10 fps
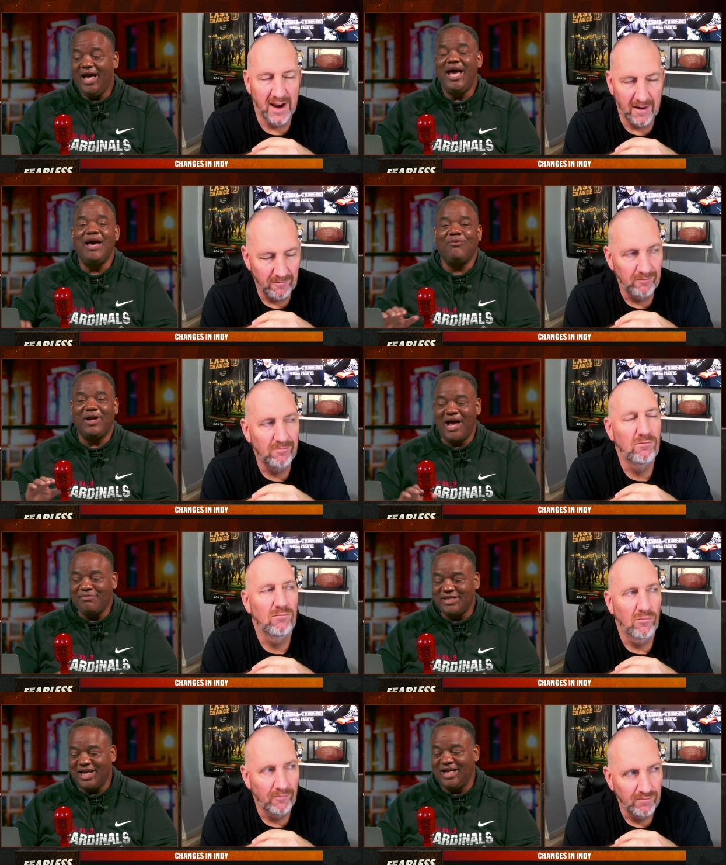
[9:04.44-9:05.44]
Speaker 1: And what I'm
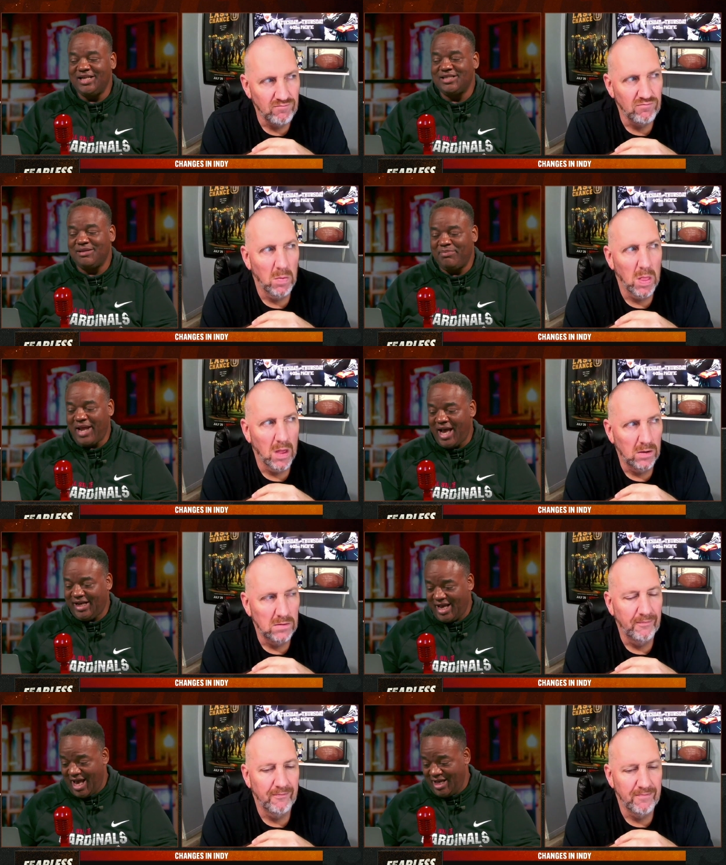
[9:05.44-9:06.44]
saying is the black
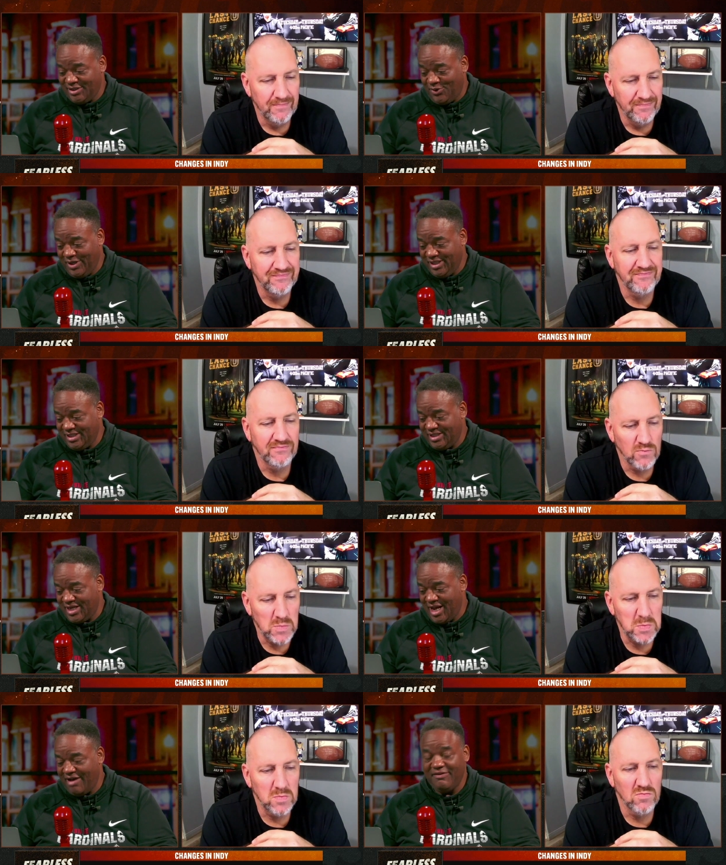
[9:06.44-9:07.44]
guys on this
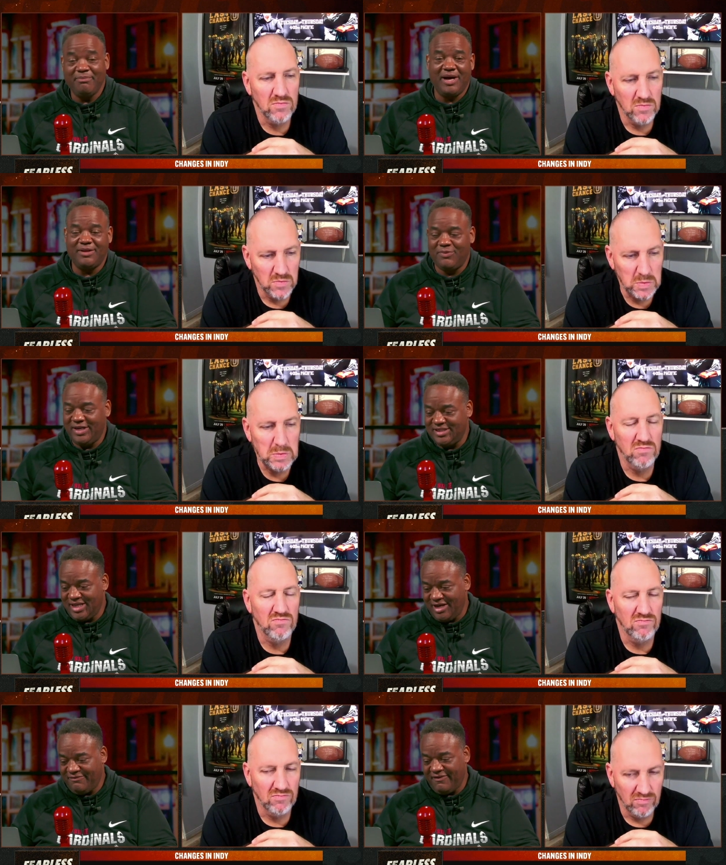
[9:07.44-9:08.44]
staff, and by the way,
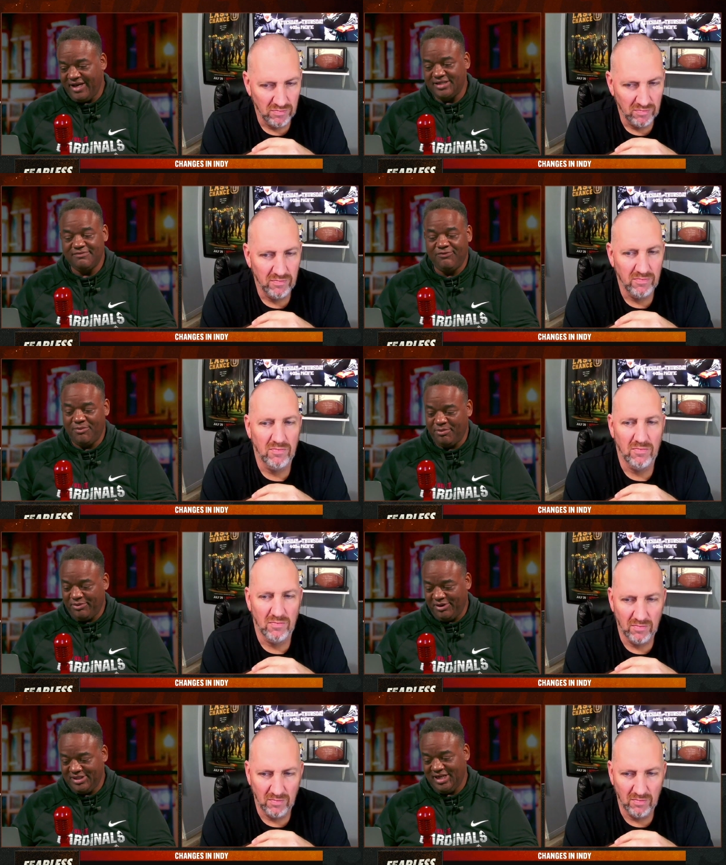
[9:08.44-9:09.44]
Zane Fakes, a former
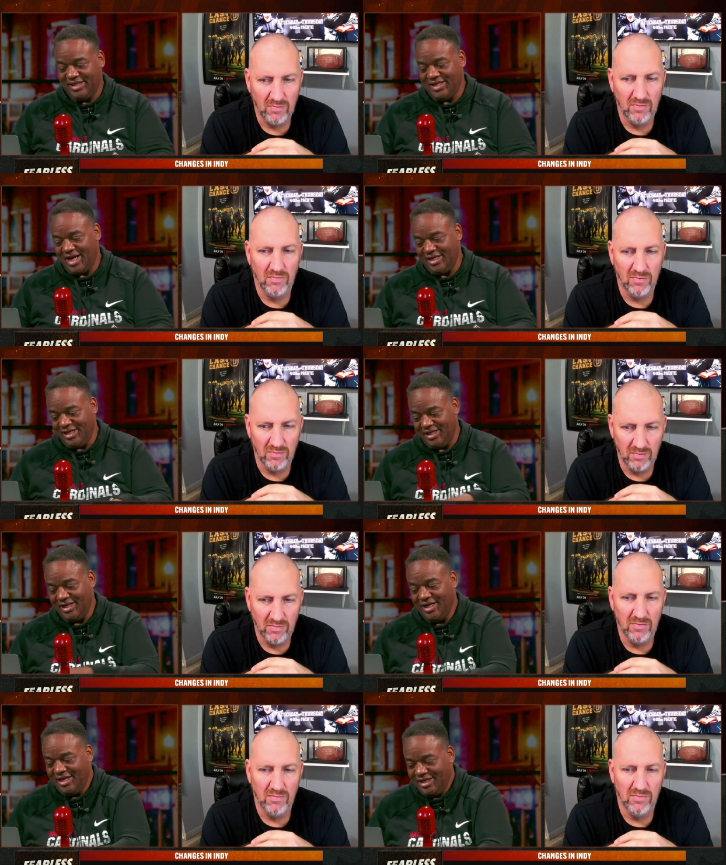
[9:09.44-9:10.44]
Ball State tight end,
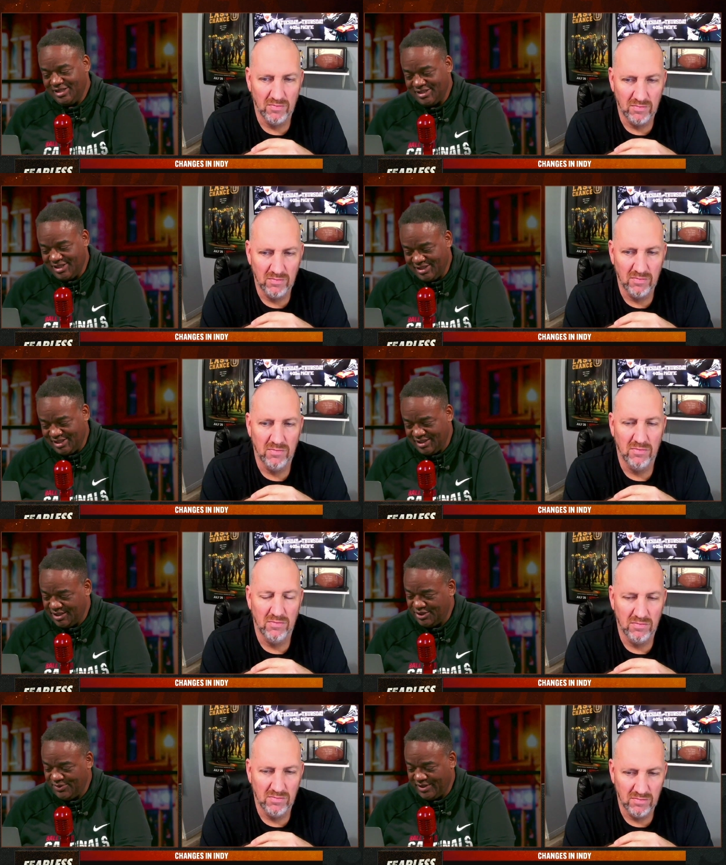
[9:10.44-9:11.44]
is an assistant
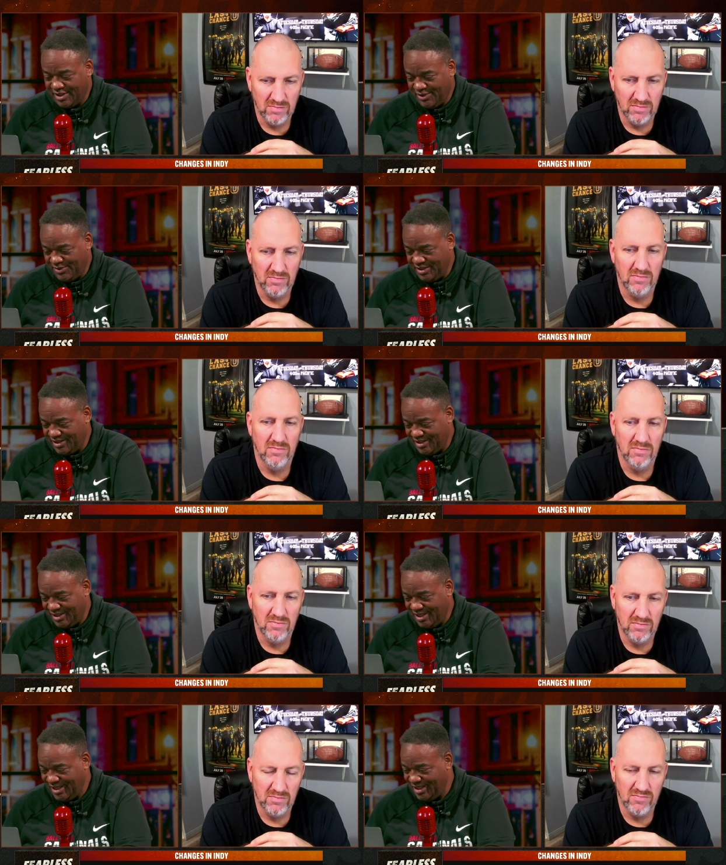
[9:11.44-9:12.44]
strength coach at uh,
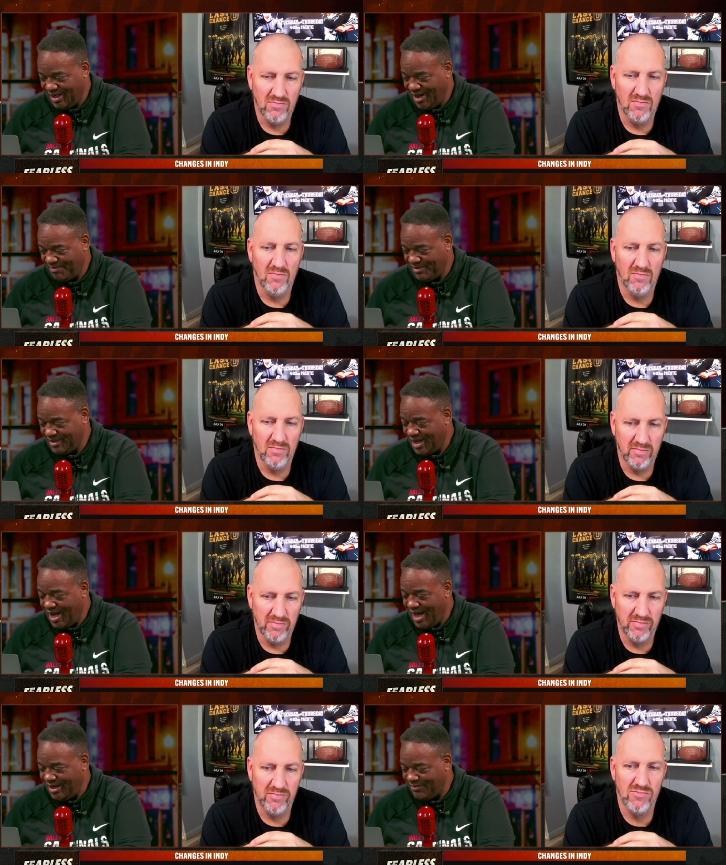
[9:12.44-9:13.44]
Indianapolis.
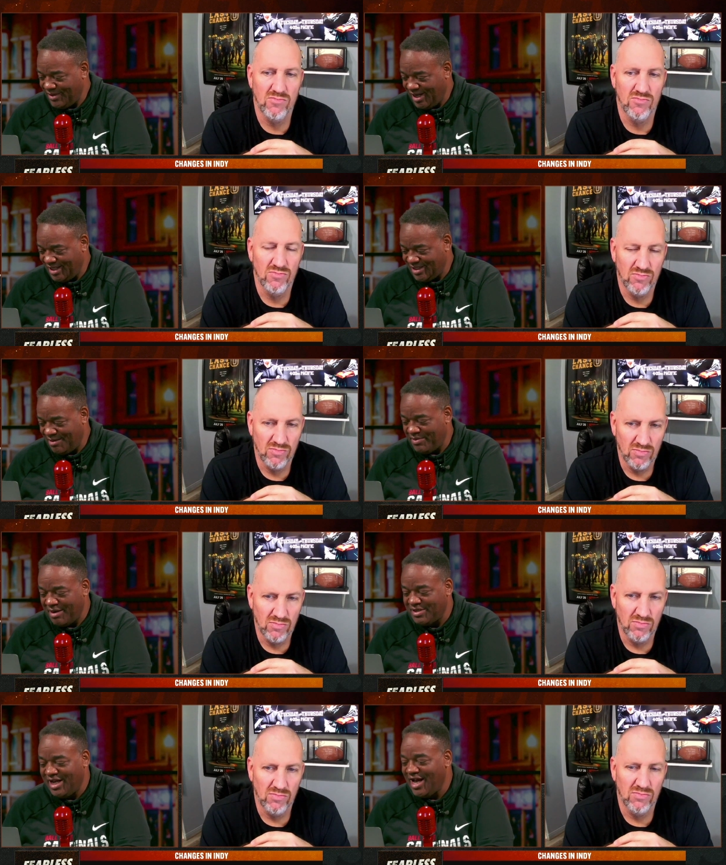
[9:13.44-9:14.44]
I didn't realize that. But I'm
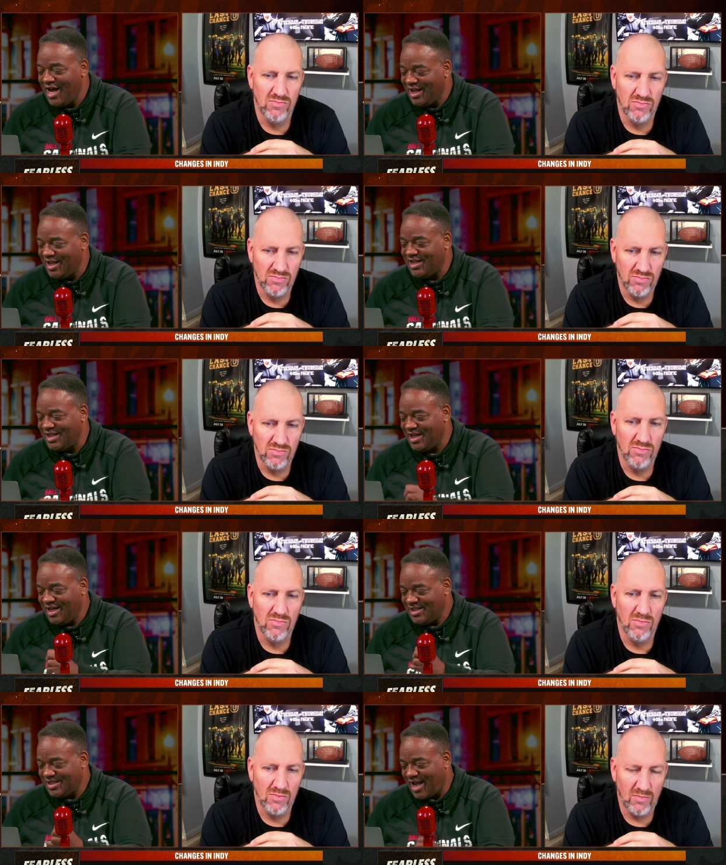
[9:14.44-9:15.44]
saying, let,
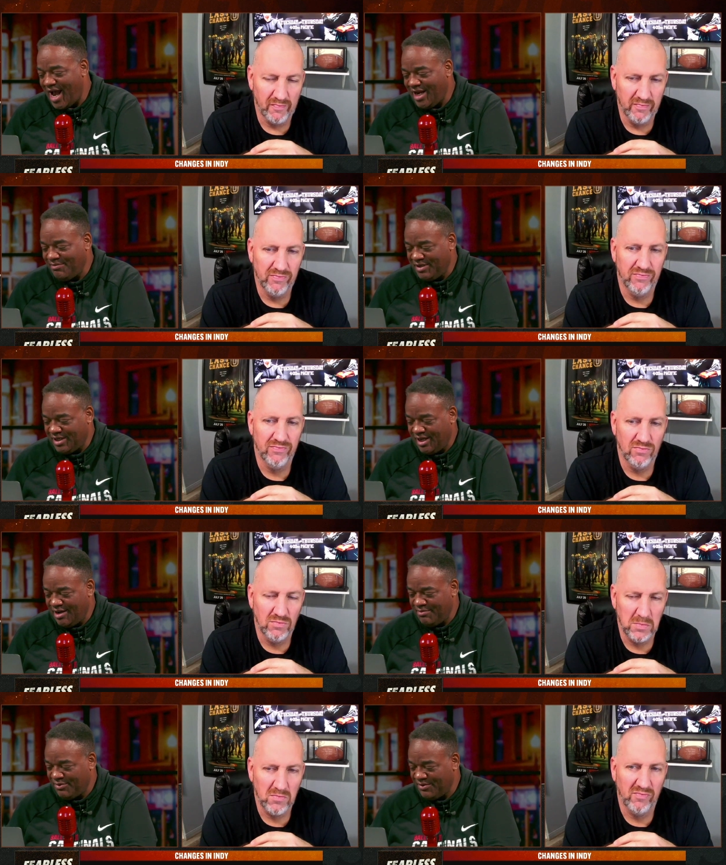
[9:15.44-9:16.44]
let, Scotty
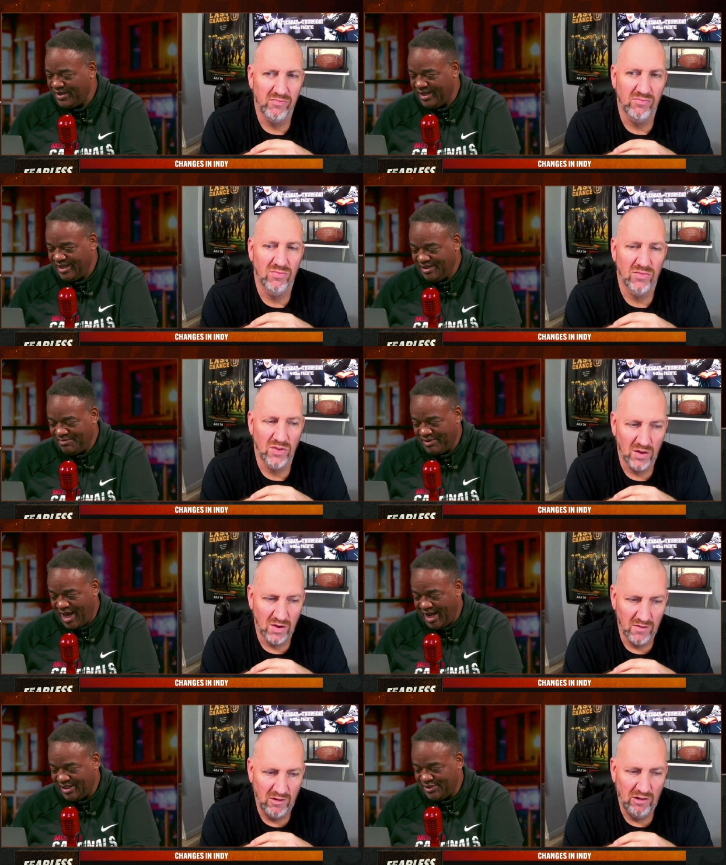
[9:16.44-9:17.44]
Montgomery,
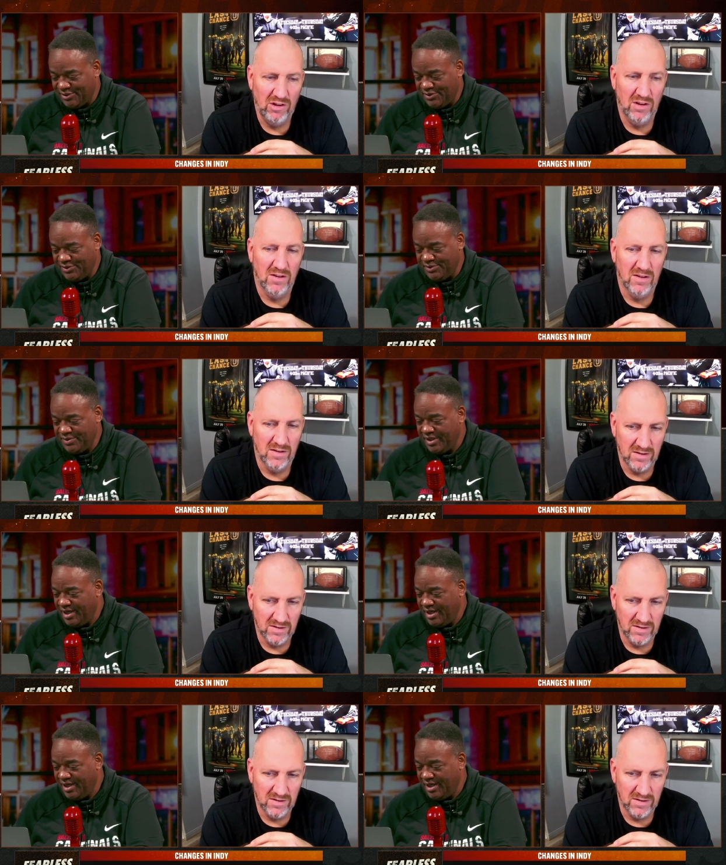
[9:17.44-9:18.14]
black dude